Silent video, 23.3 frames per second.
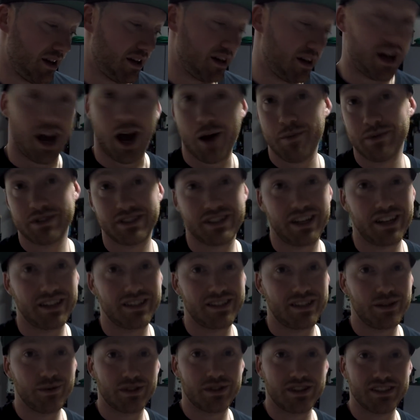I'm excited to see
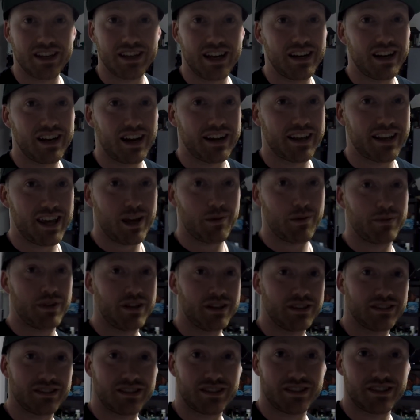what this A-9 cam
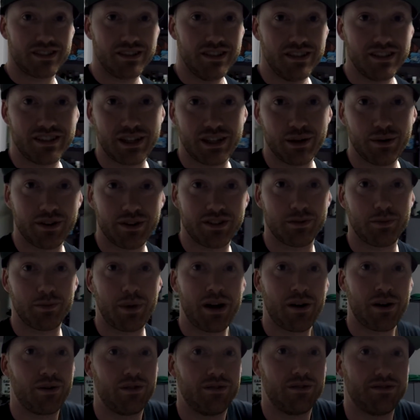does, see what it's about.